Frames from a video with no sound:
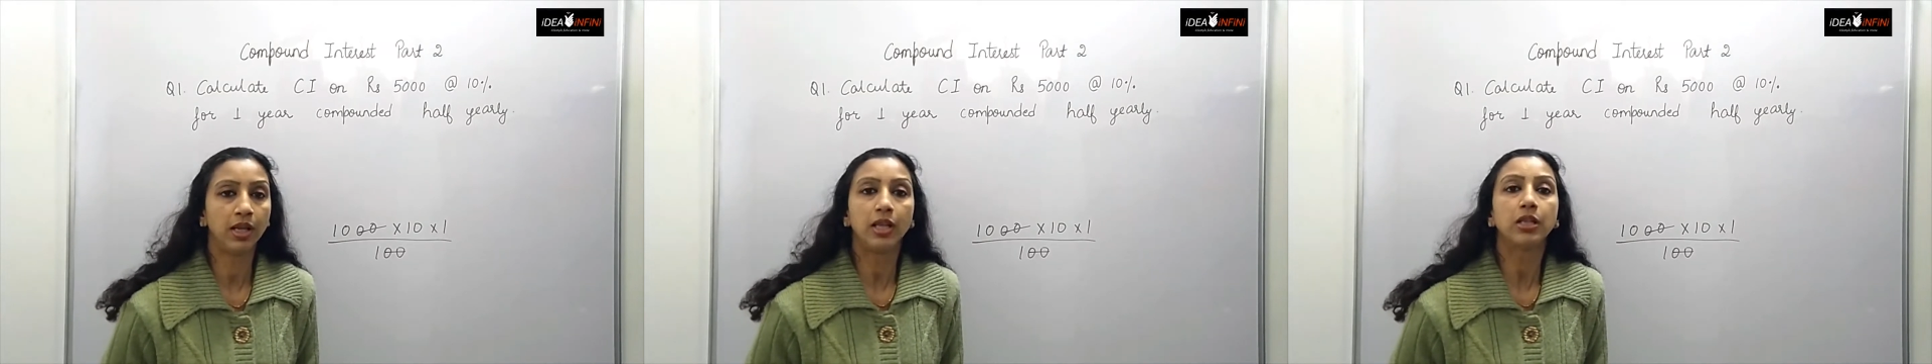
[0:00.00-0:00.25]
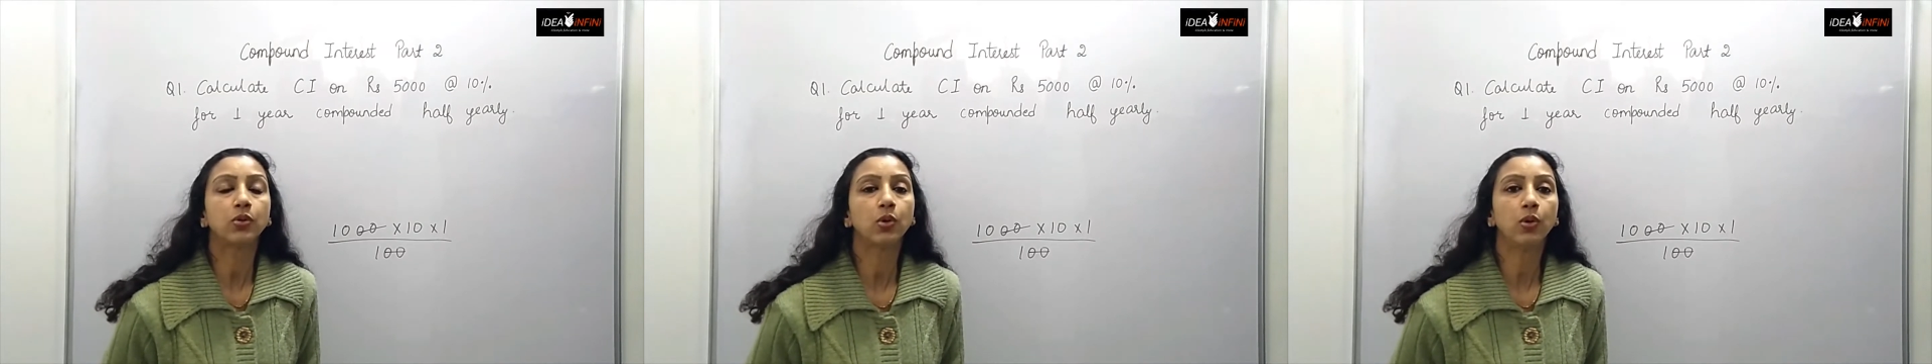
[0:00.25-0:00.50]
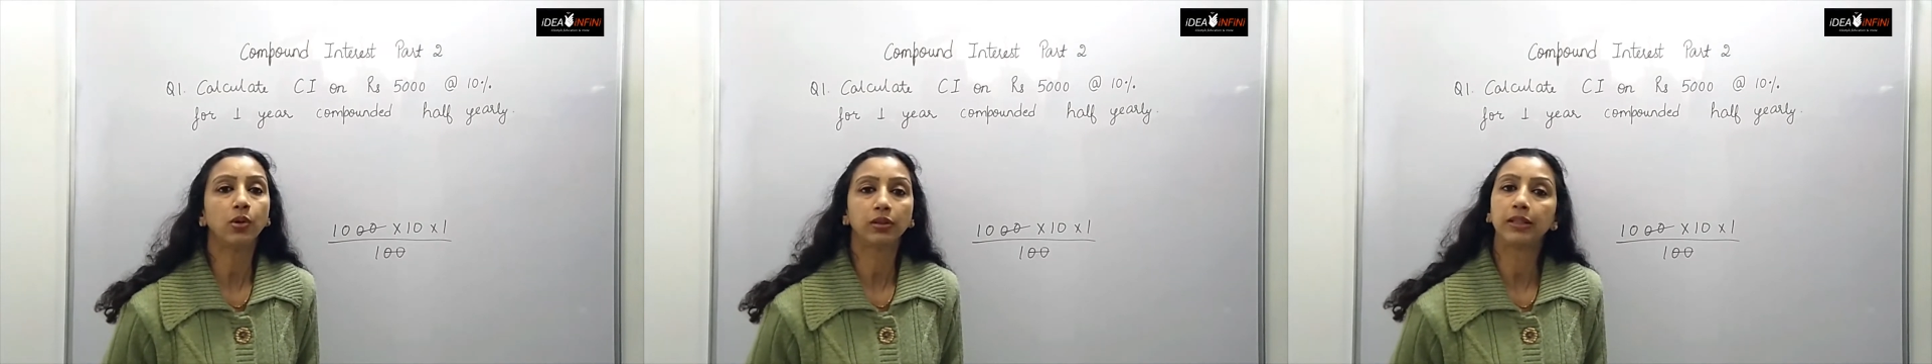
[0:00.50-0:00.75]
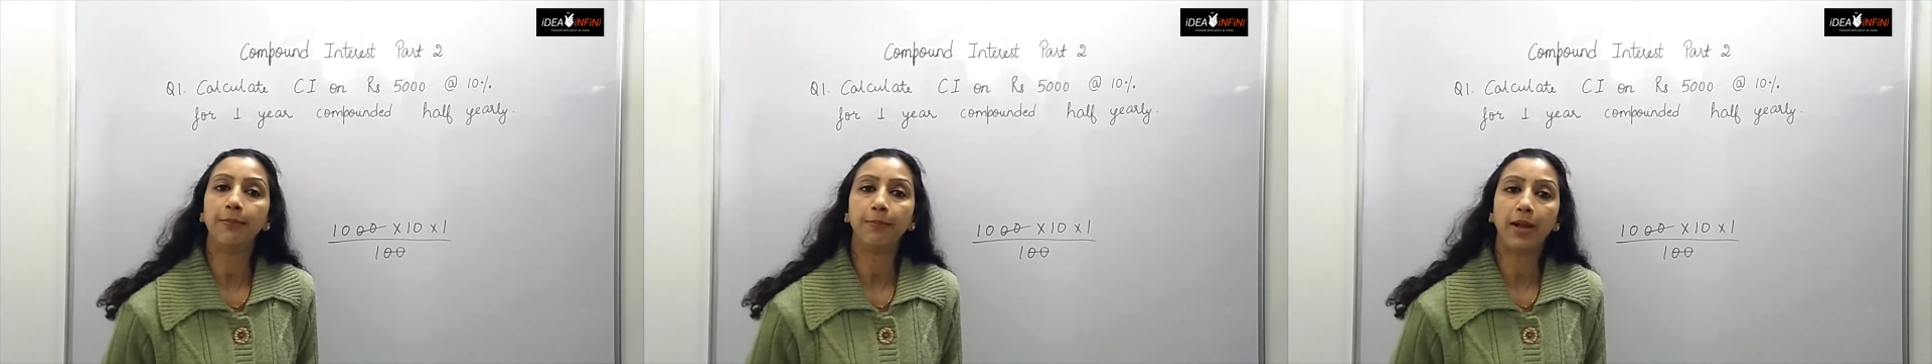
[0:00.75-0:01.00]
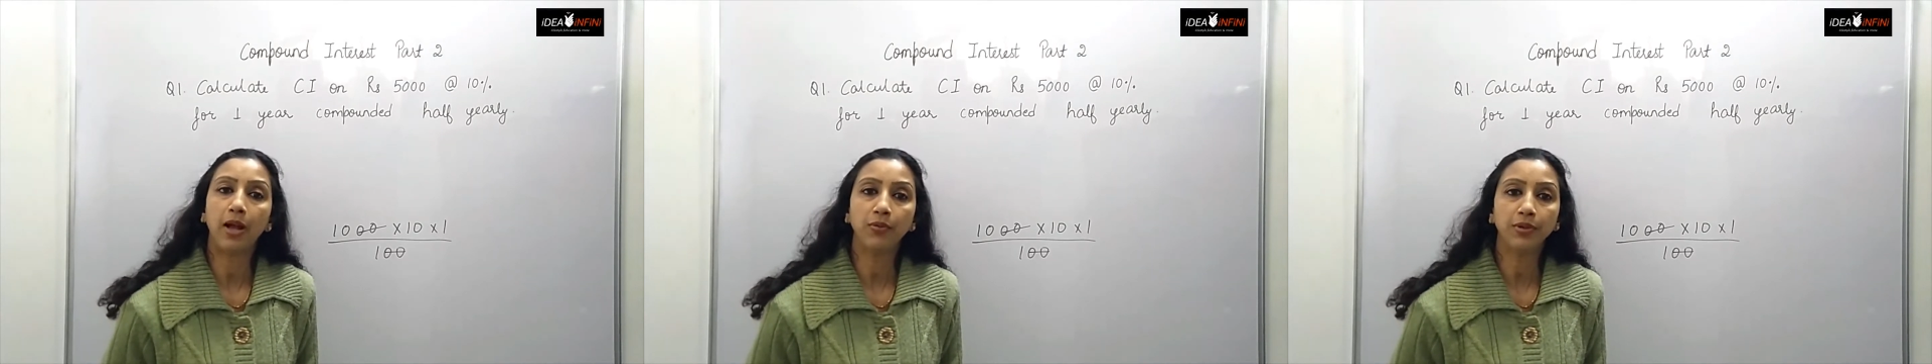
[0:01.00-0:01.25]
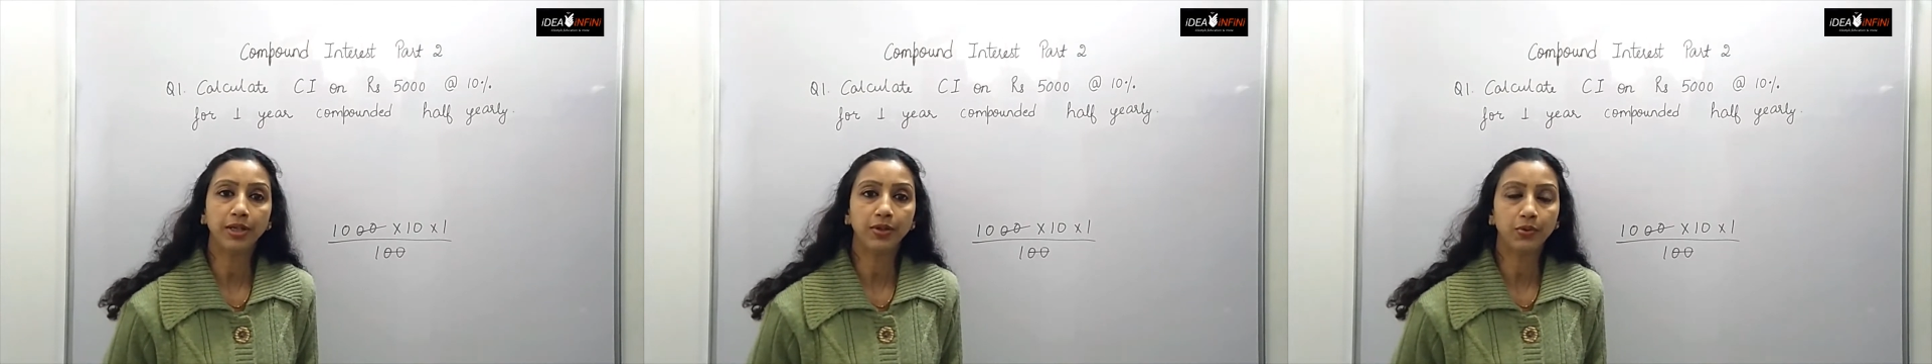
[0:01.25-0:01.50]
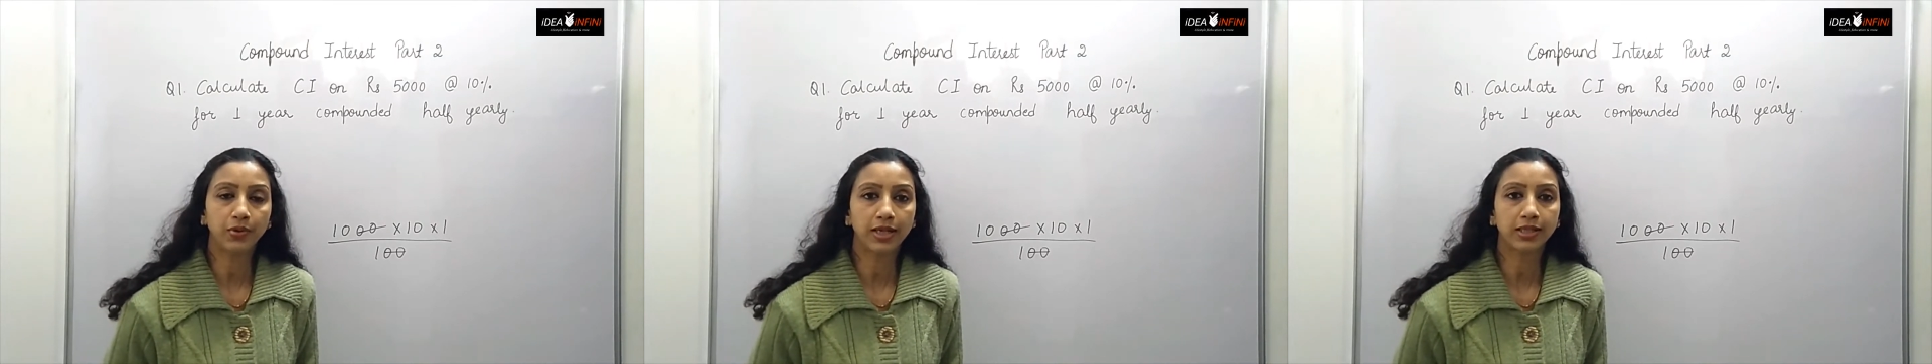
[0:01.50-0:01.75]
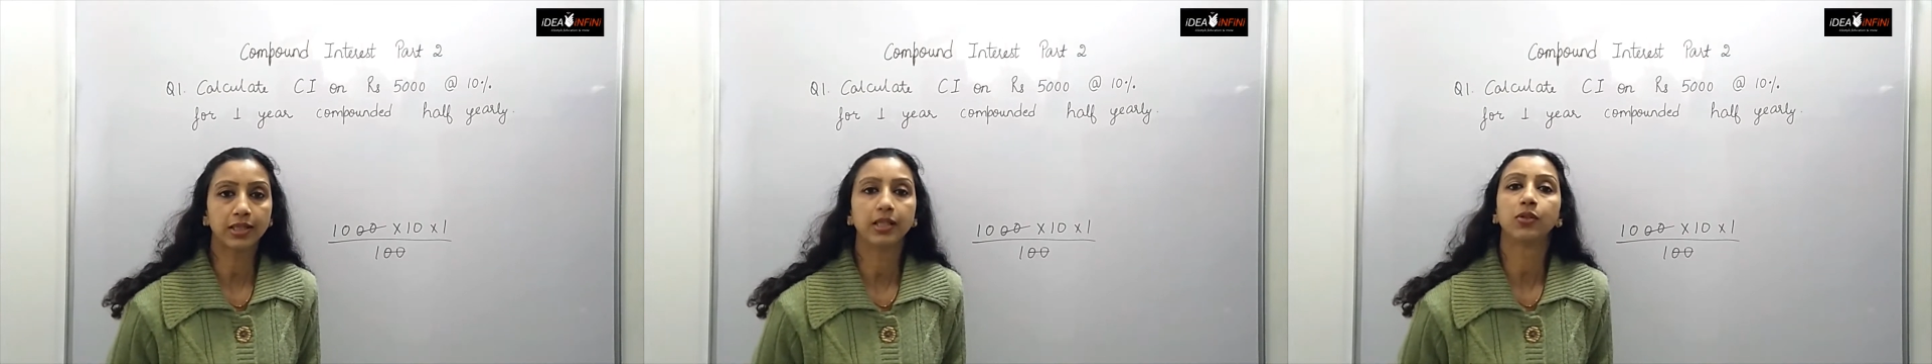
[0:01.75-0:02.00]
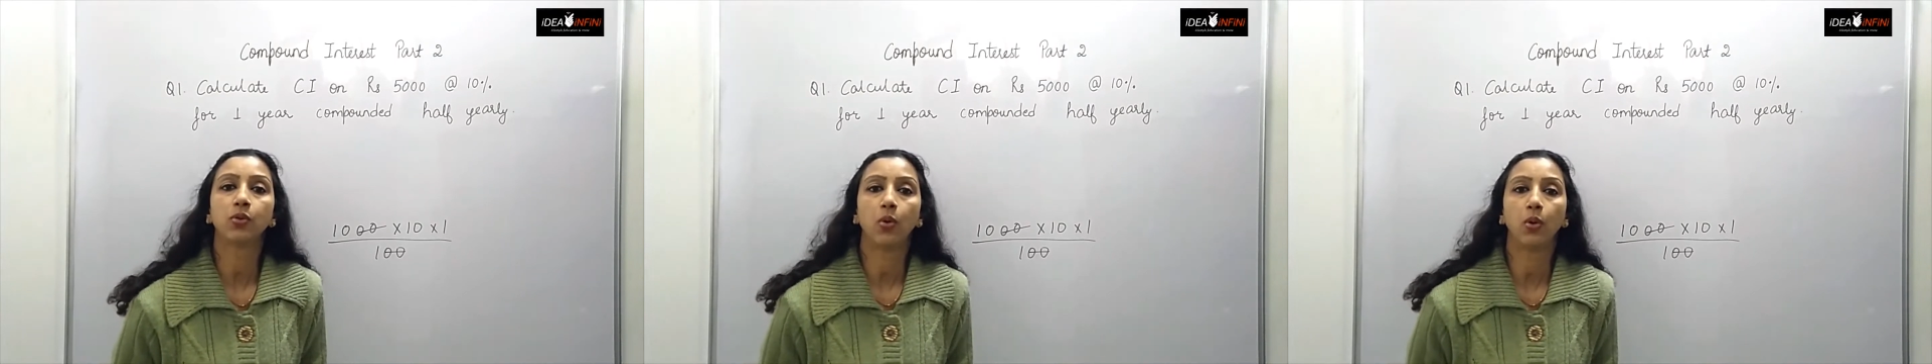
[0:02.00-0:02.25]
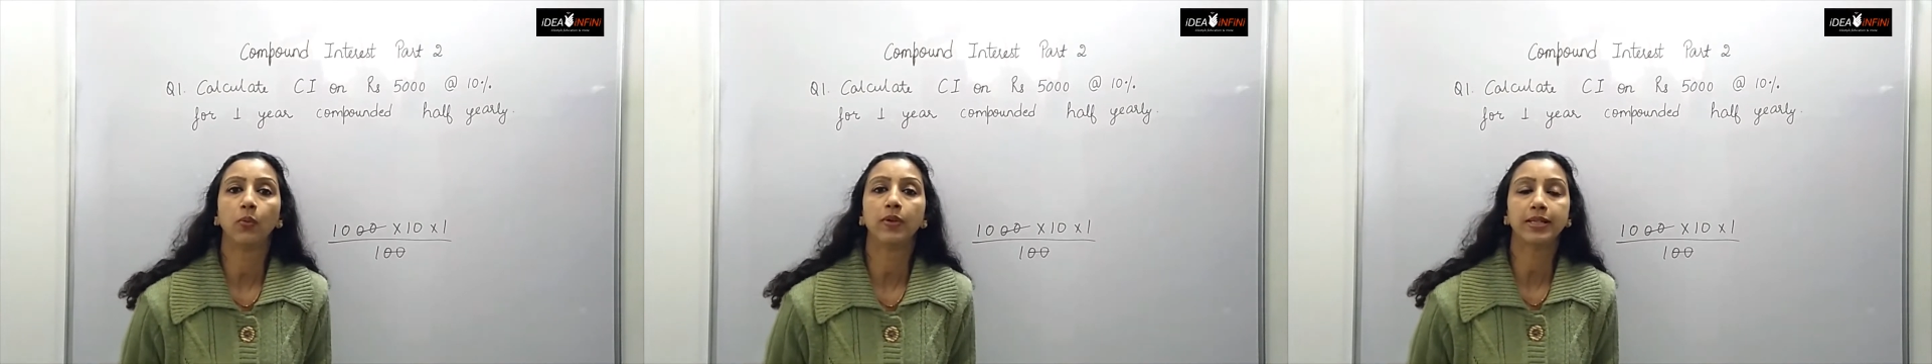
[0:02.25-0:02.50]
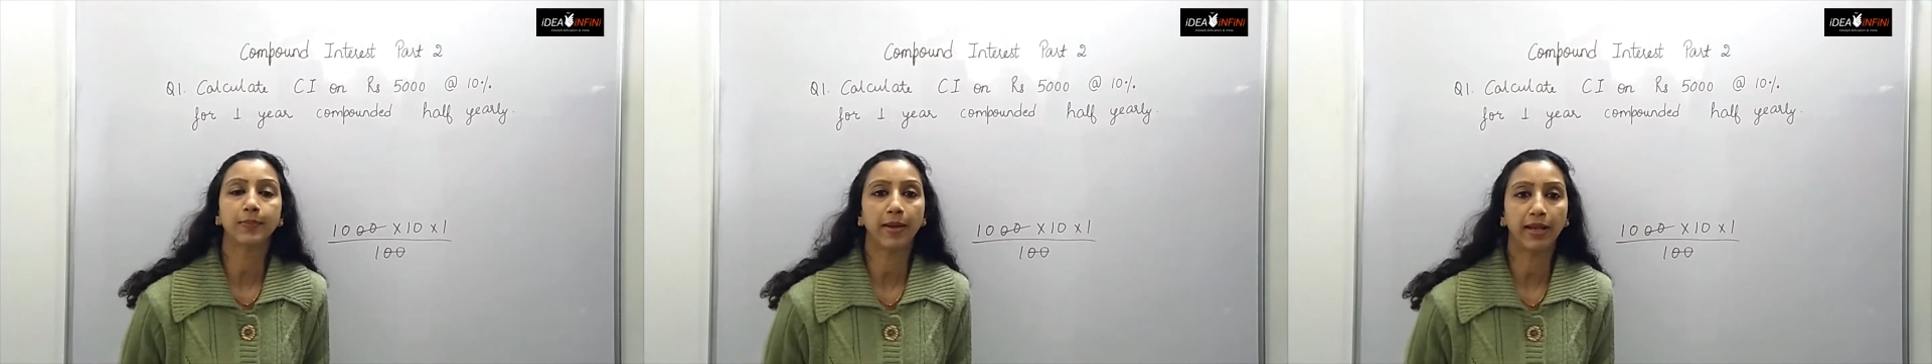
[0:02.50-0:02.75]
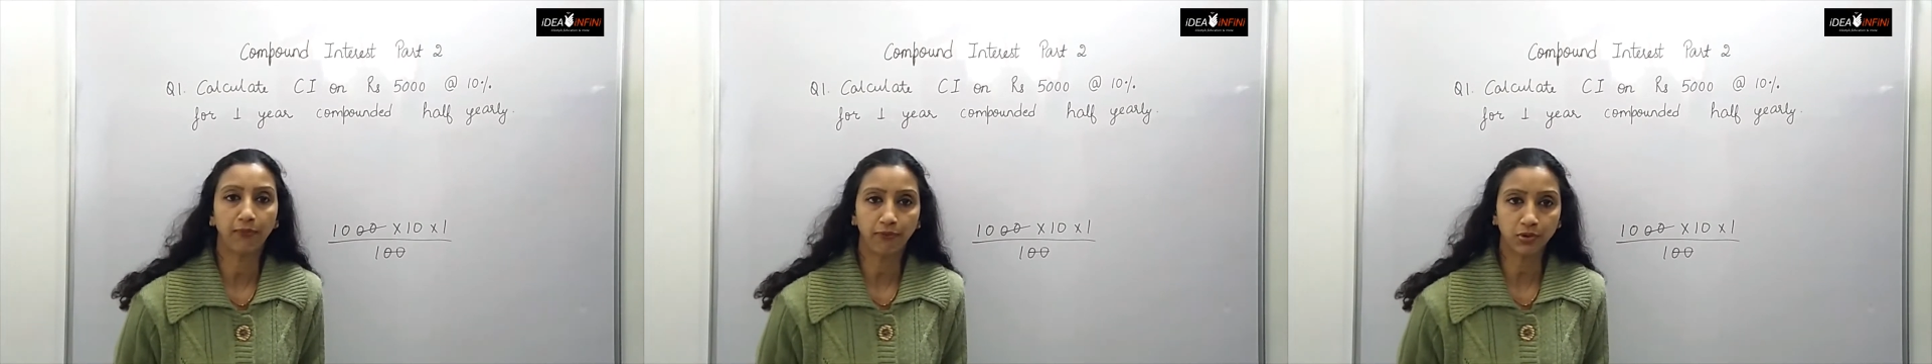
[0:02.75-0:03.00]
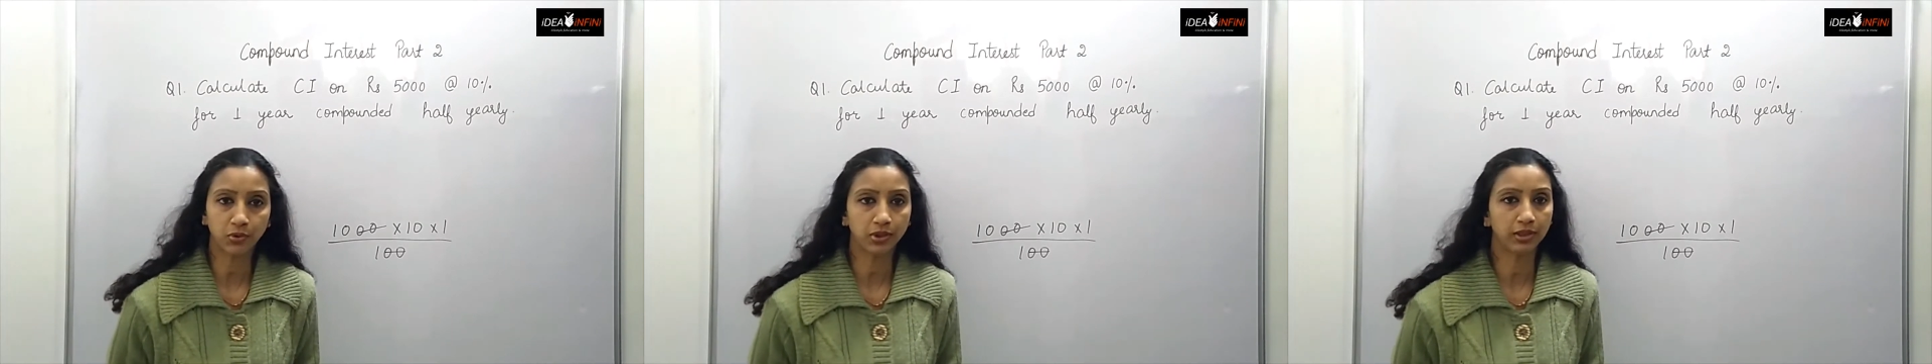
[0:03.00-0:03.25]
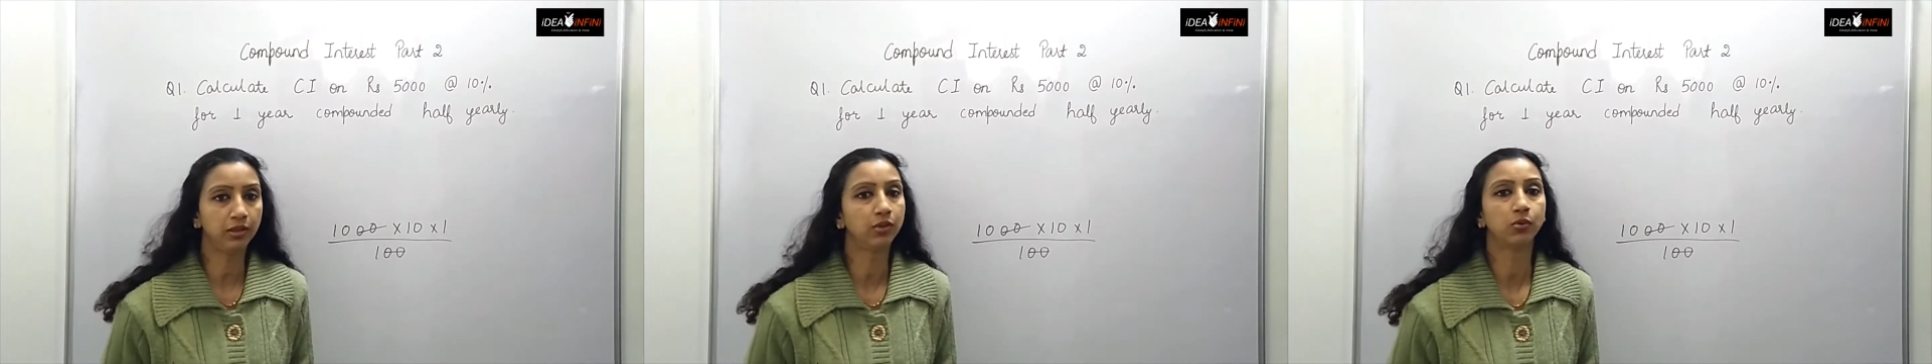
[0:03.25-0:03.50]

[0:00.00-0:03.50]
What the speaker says: So compound interest is always beneficial